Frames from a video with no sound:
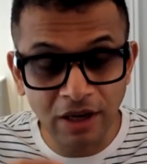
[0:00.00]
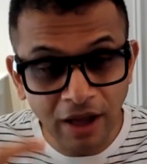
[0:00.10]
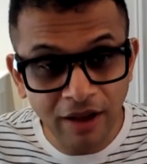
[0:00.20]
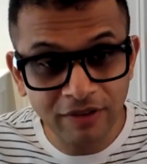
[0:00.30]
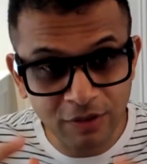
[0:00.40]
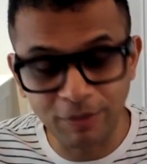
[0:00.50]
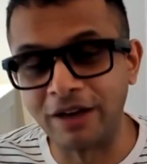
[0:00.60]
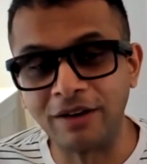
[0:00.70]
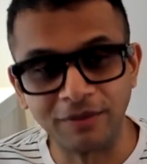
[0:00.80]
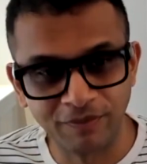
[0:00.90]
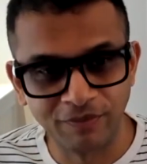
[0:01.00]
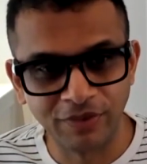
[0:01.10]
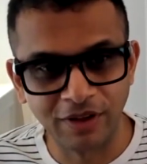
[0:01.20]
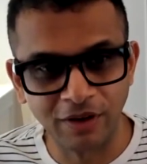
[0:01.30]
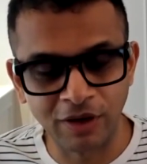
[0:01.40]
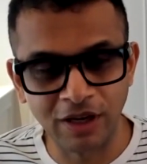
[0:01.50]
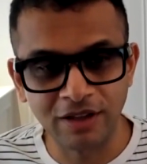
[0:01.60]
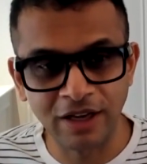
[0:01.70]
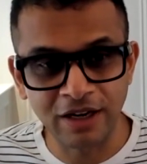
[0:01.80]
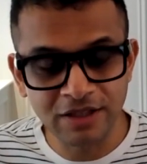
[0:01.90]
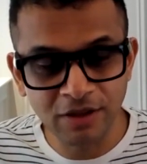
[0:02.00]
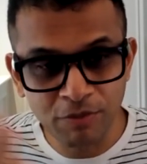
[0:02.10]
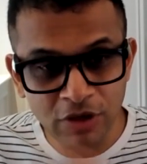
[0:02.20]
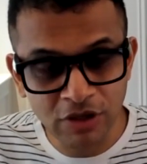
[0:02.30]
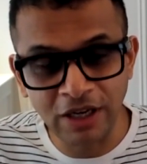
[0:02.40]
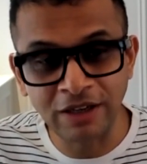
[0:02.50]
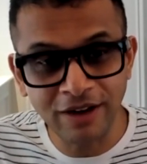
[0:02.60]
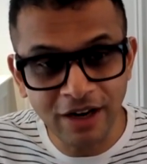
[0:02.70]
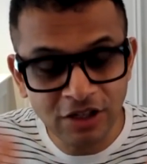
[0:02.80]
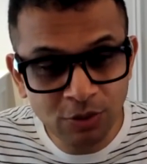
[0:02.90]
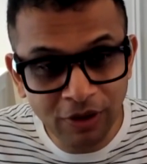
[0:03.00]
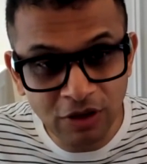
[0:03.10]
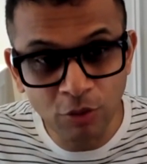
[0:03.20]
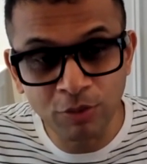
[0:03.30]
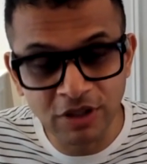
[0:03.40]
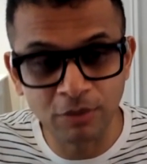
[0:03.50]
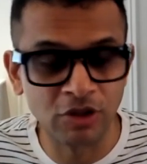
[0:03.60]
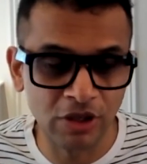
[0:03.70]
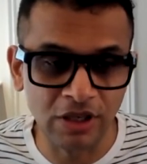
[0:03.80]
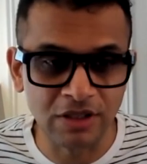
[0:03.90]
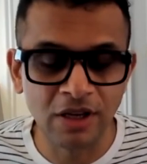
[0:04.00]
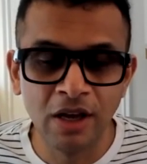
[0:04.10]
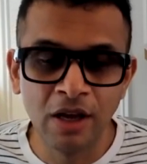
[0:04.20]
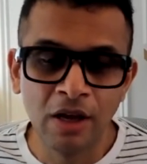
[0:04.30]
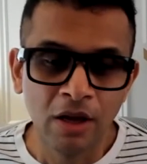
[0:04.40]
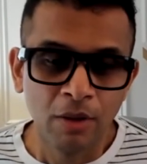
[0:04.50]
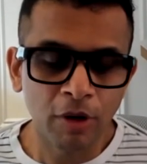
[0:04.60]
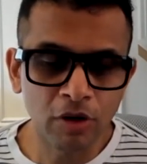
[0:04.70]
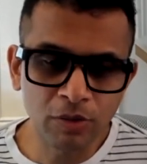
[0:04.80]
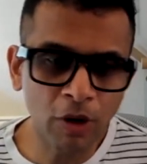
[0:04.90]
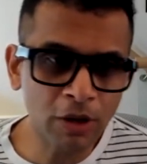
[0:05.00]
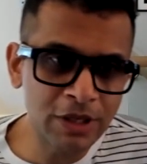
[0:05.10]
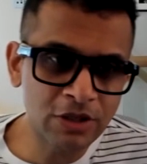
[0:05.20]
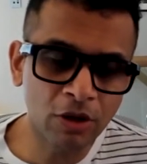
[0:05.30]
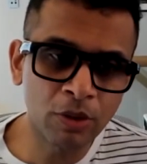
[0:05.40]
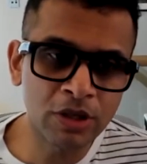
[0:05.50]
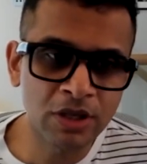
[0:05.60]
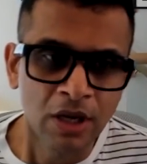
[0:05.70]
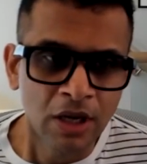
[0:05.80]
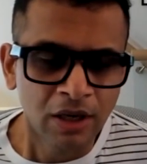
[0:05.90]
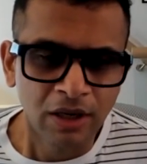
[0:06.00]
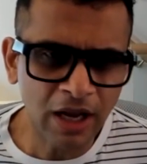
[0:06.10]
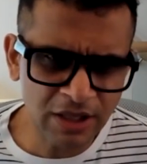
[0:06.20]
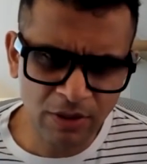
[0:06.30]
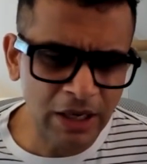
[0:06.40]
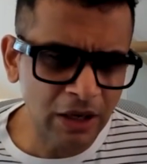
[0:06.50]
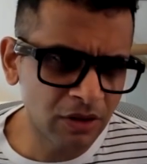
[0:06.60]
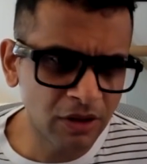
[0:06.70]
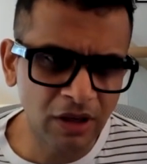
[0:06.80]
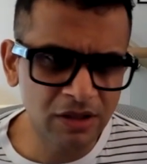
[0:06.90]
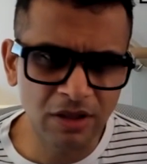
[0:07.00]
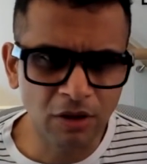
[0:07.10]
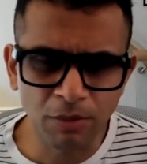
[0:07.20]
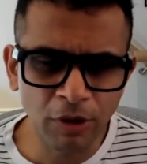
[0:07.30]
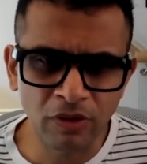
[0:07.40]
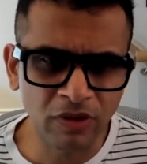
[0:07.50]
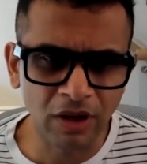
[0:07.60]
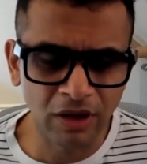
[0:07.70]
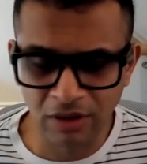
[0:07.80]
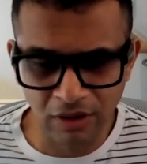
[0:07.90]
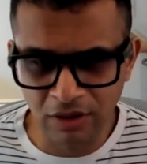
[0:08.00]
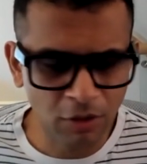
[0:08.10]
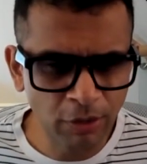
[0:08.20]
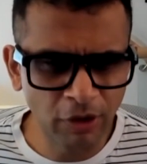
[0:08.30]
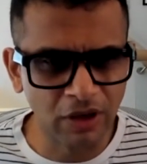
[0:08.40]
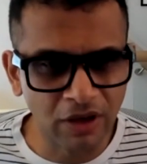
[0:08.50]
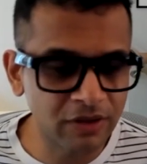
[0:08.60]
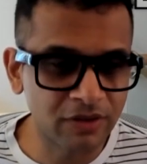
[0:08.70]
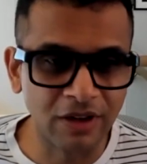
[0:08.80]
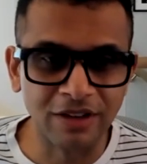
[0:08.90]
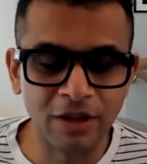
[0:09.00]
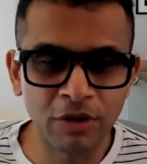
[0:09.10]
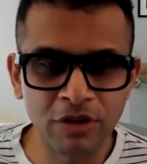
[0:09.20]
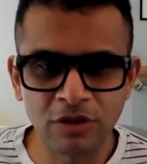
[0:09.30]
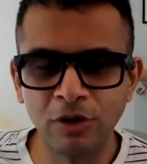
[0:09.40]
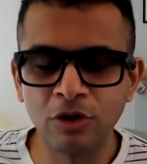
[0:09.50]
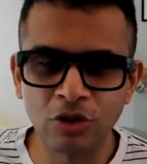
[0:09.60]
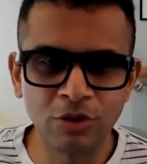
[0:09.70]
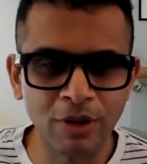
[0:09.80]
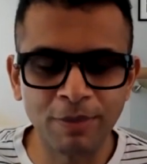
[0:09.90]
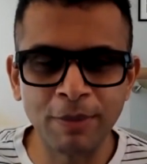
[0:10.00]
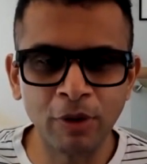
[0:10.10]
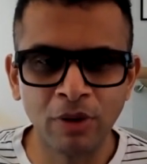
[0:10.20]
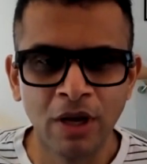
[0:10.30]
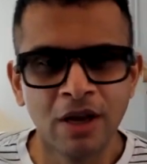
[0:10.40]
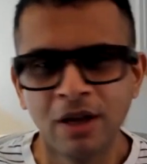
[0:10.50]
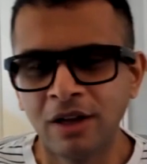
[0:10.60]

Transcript: the last mile. Okay. That is the interactions between humans and machines. Because what we saw was last 20 or 30 years in in the computing industry, there were solutions where people